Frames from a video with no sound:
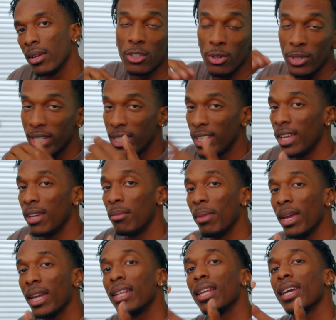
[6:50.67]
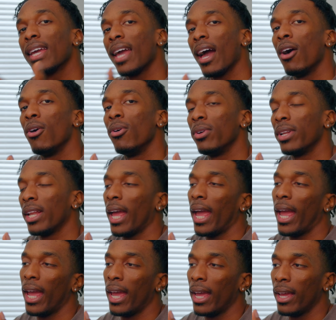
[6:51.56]
So she did make an account
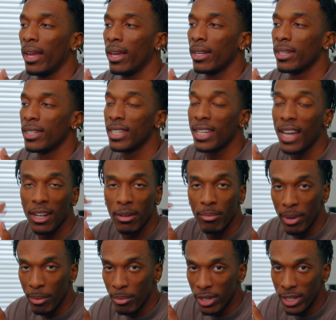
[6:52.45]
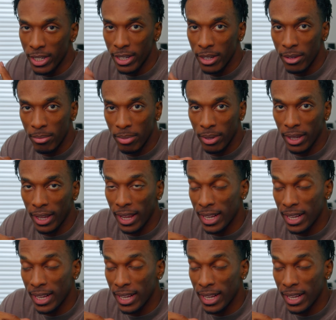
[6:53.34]
and she got a membership